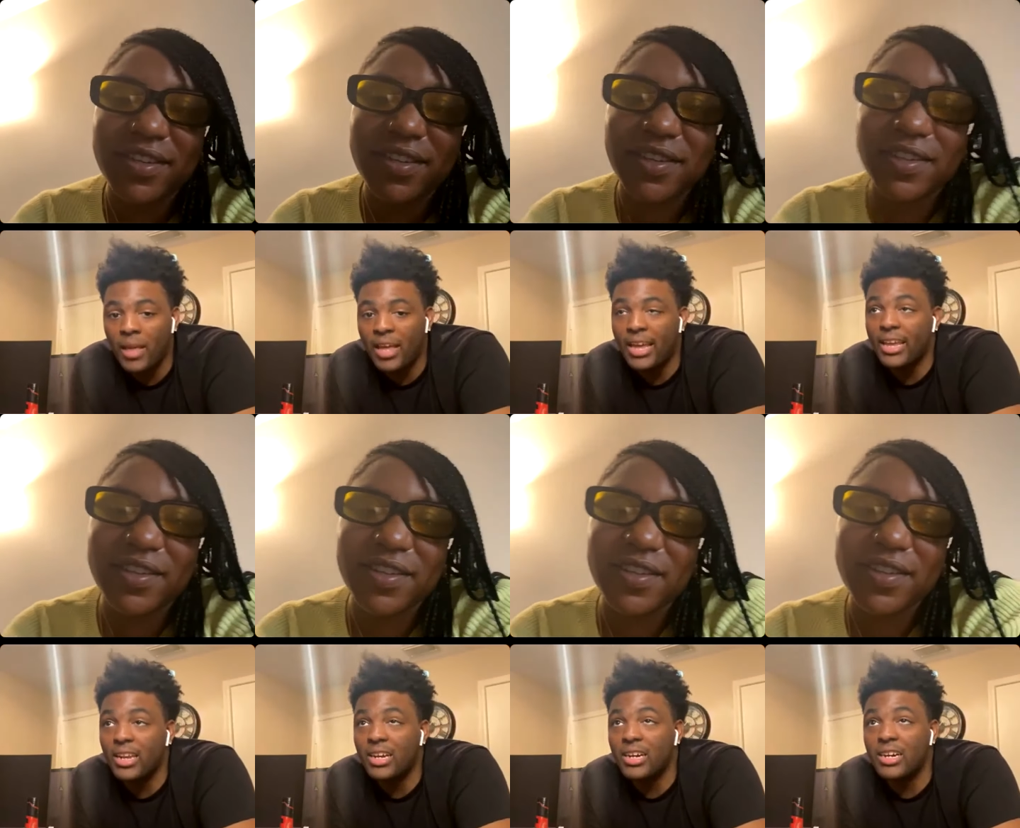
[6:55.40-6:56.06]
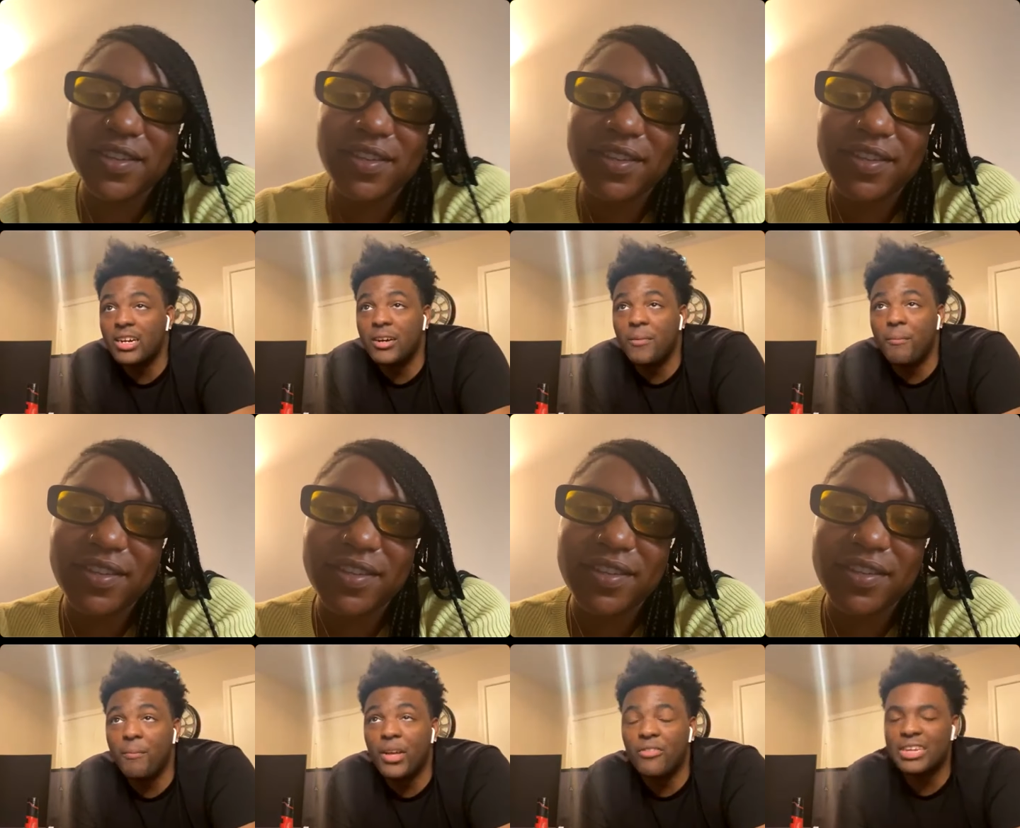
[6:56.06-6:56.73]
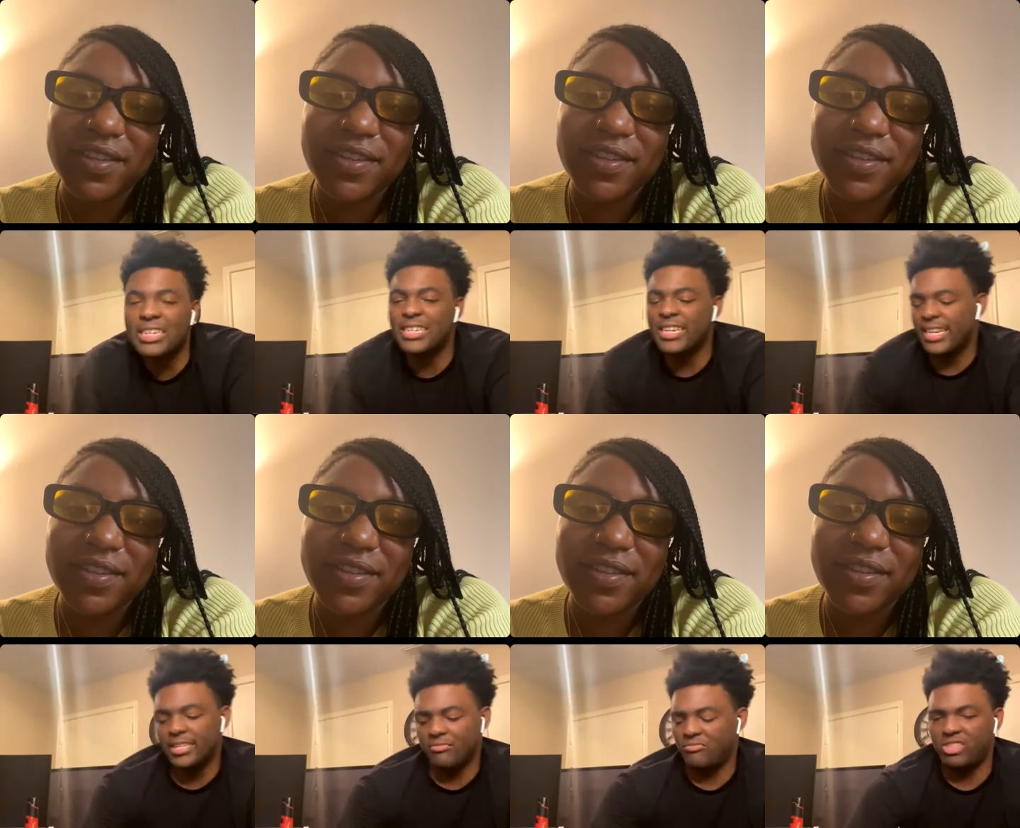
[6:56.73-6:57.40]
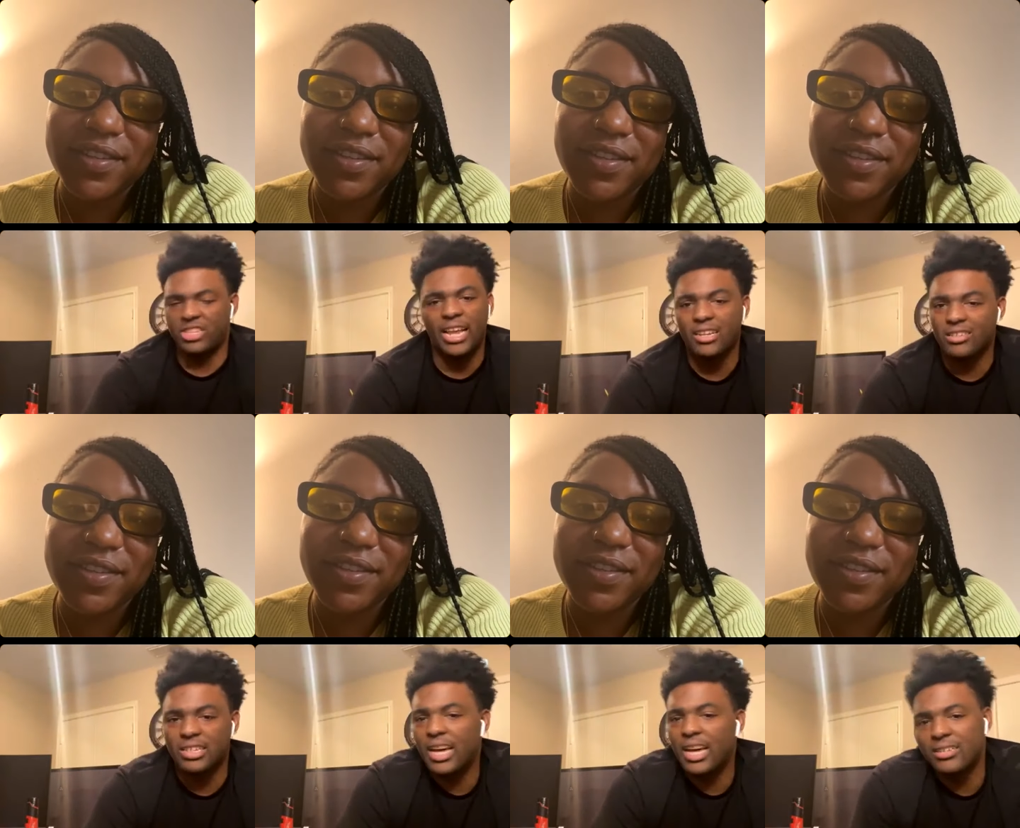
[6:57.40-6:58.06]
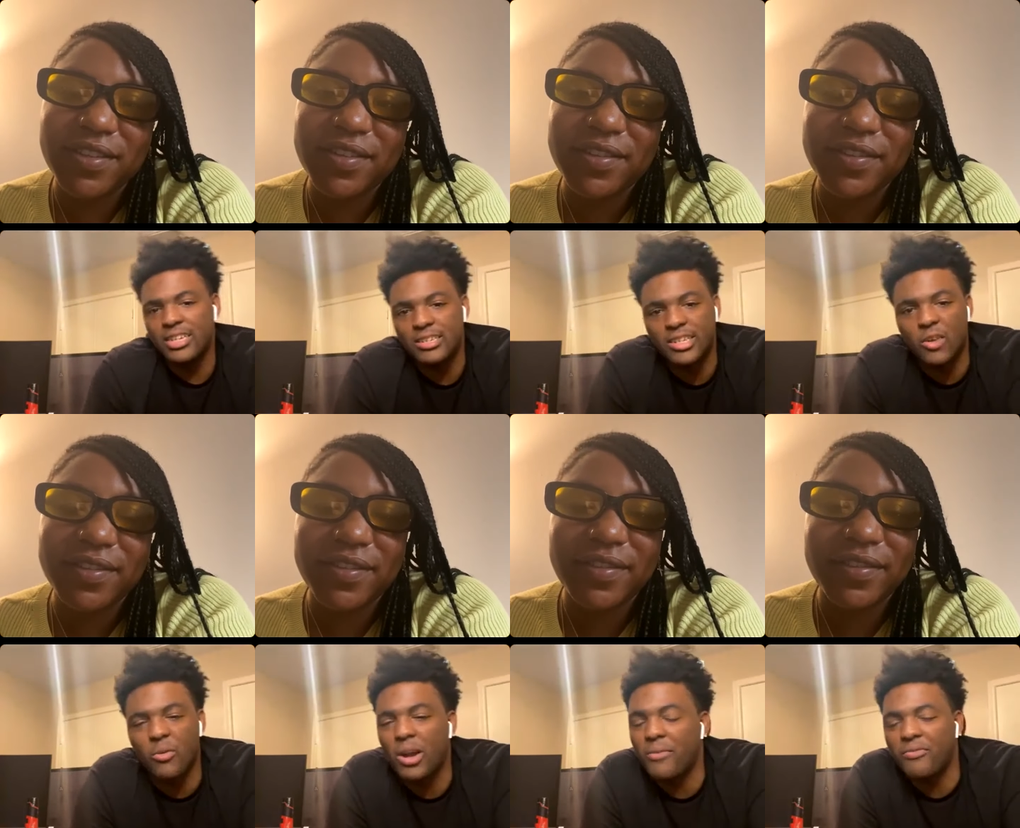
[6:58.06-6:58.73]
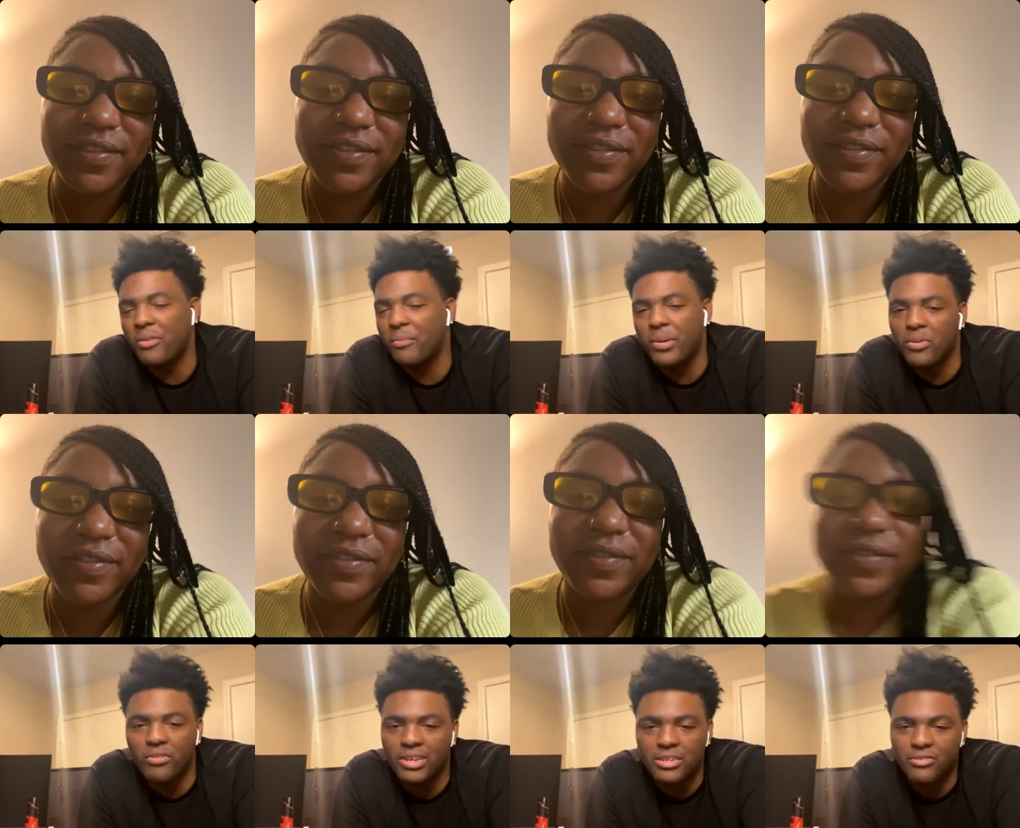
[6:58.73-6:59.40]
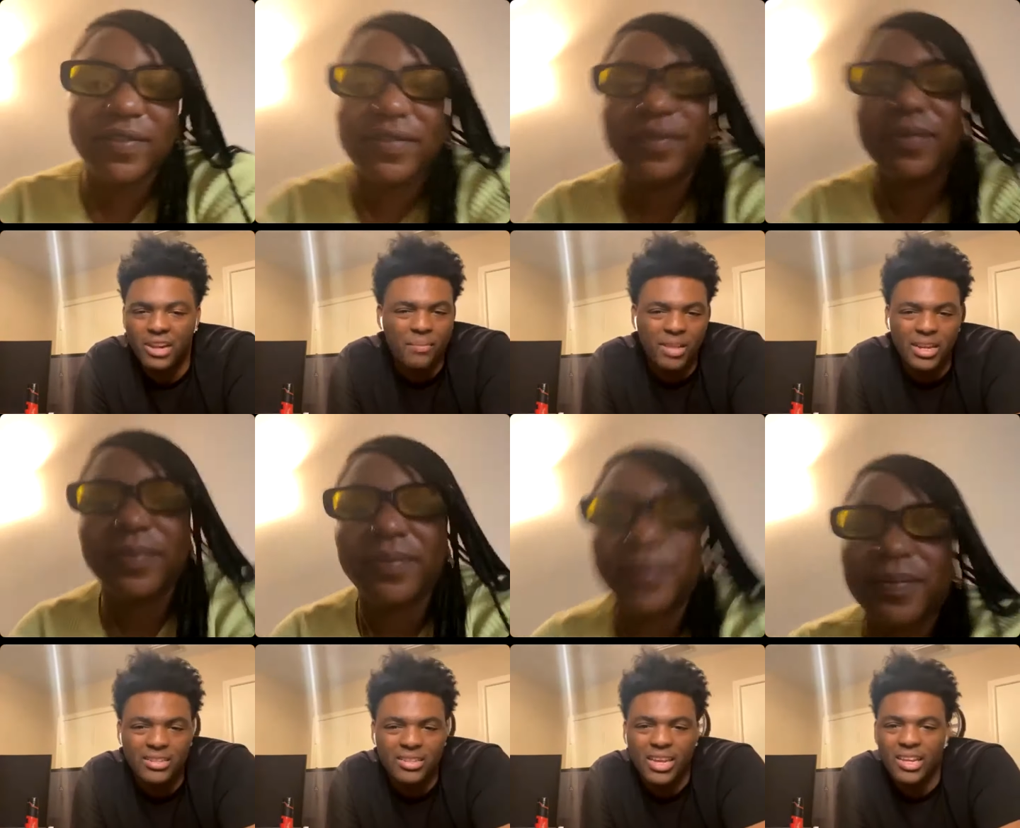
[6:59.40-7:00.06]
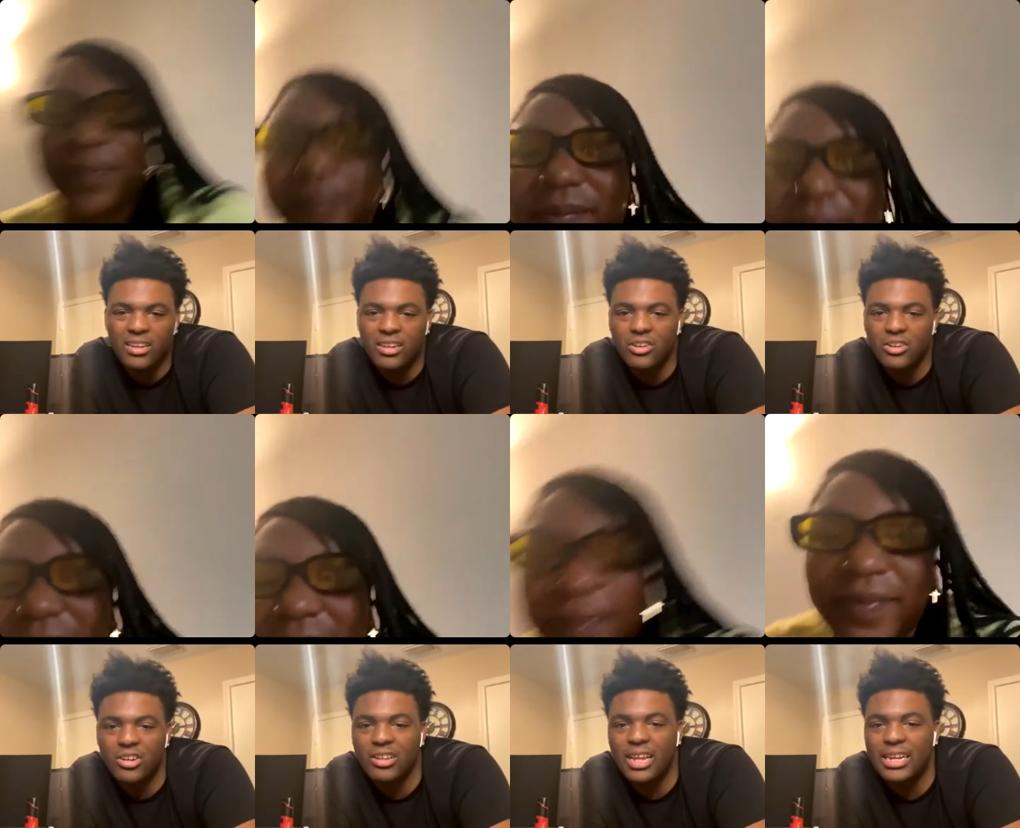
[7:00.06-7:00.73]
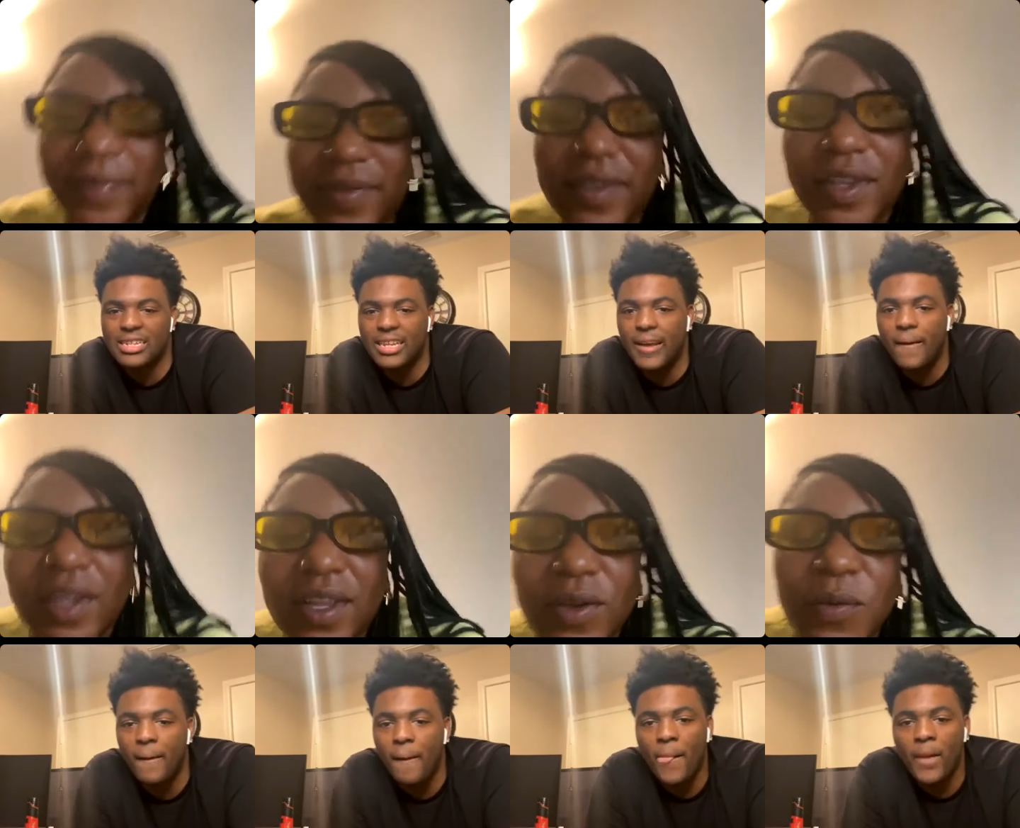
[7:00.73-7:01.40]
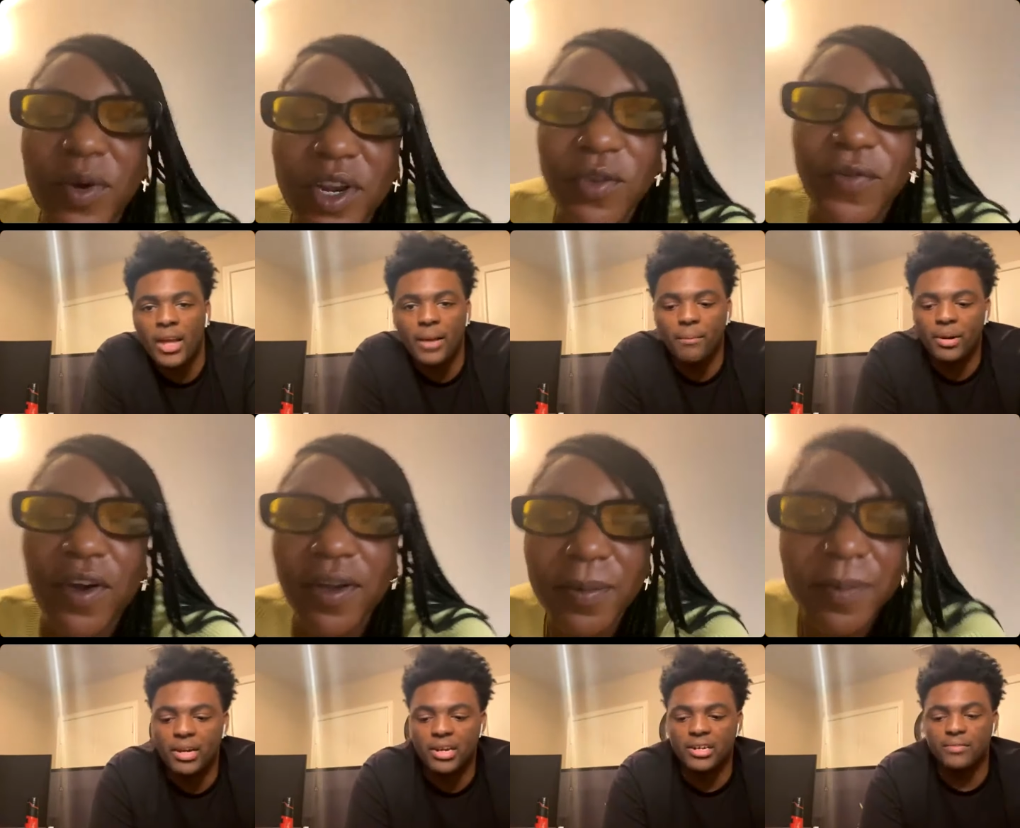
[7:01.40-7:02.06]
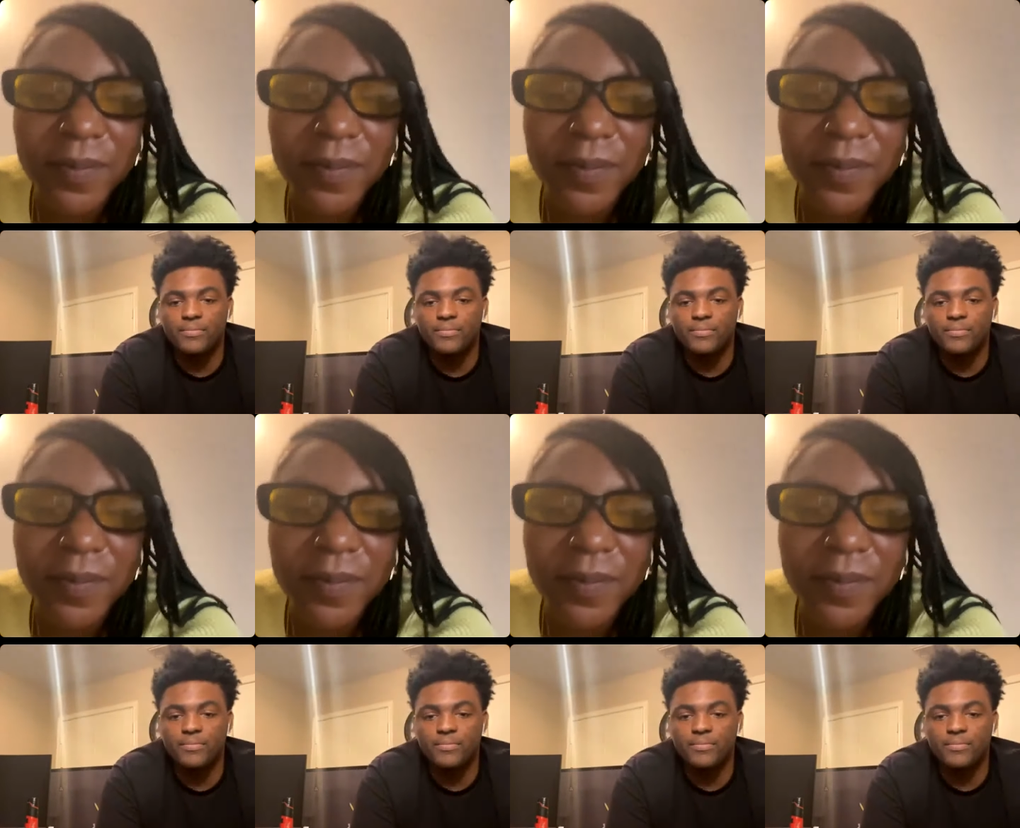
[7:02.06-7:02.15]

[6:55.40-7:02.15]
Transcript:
Speaker 1: and uh, it really did change a lot of things. Cause where I'm from, people don't really rap like that or, or nothing like that. Where are you but from?